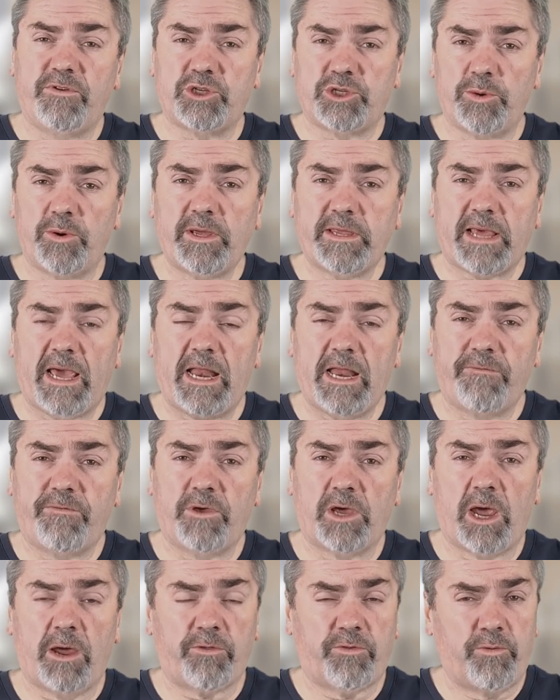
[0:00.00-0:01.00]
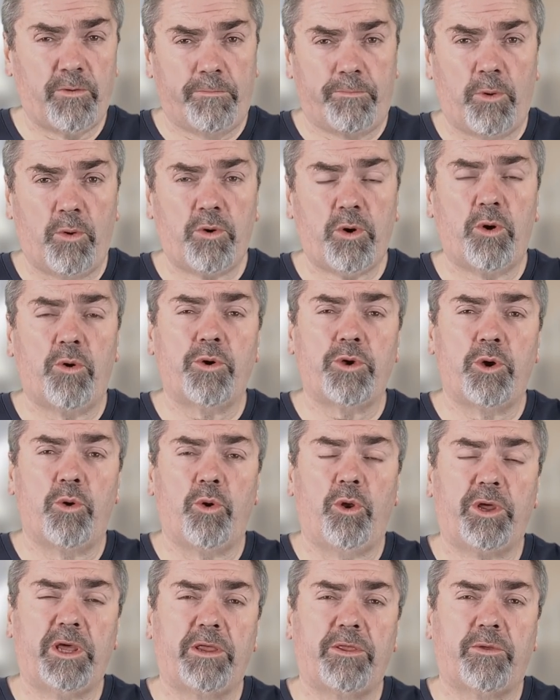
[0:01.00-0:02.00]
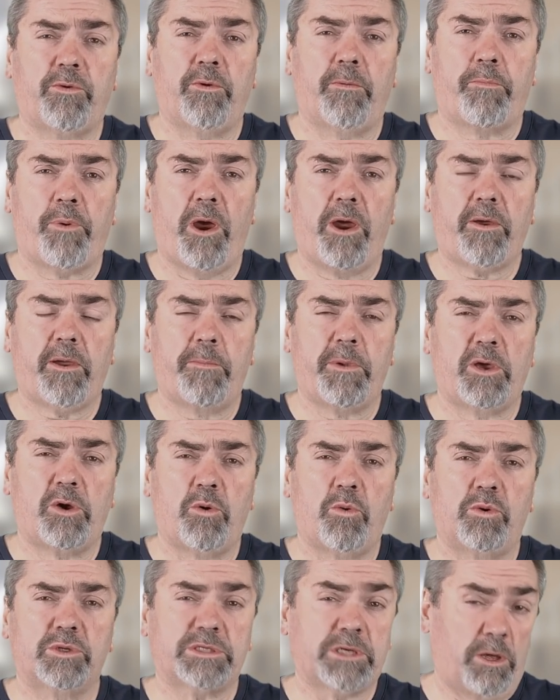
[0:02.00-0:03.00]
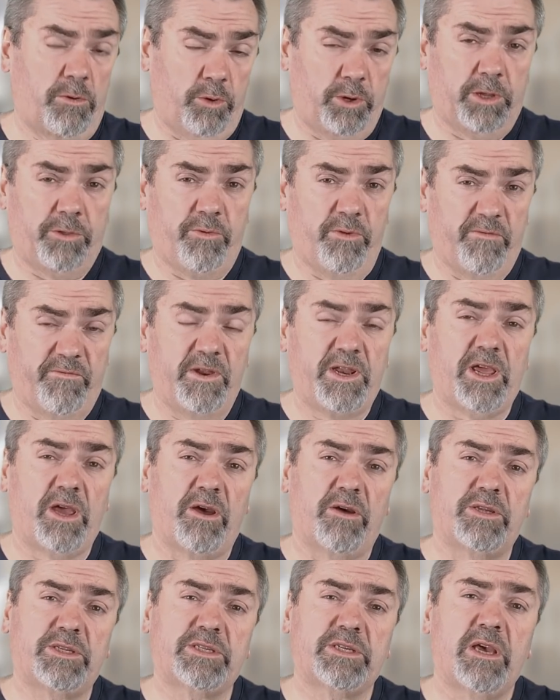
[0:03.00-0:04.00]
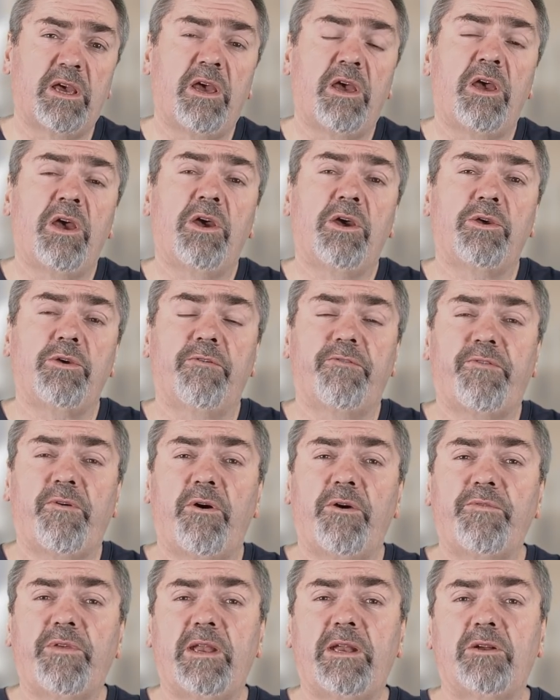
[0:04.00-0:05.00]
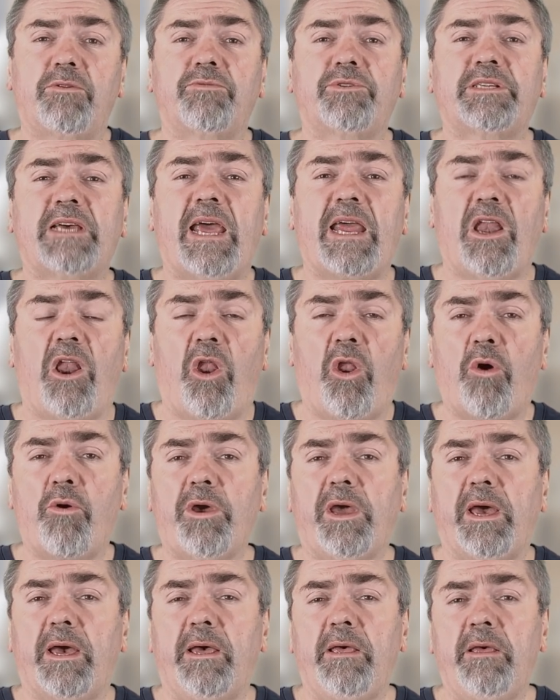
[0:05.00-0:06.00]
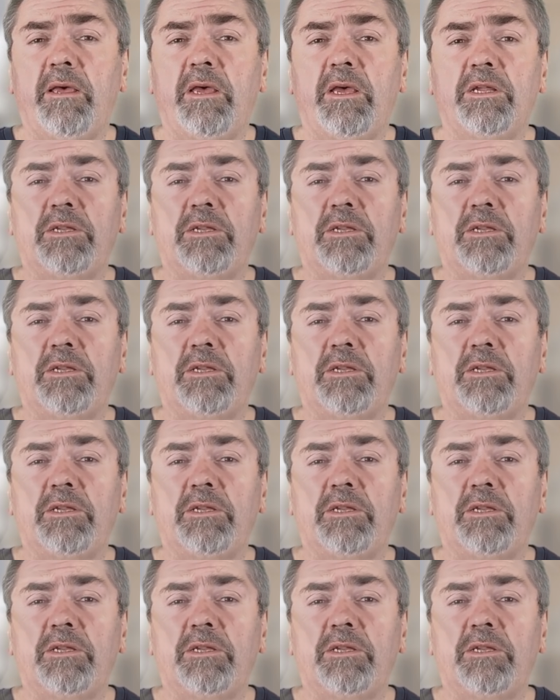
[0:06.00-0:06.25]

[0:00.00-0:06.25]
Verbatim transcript: if you're doing that, if you're going through a book or you're looking through a programming course or looking through the videos, you'll find that it'll take longer